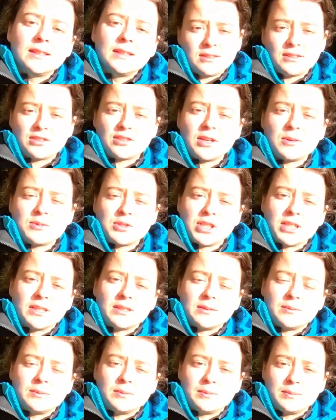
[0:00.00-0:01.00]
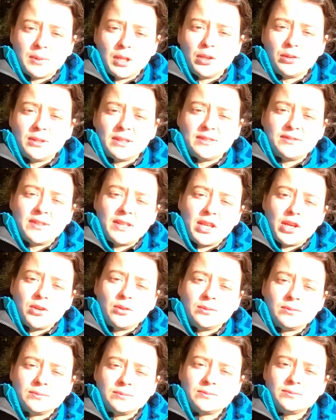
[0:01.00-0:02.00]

description below this video.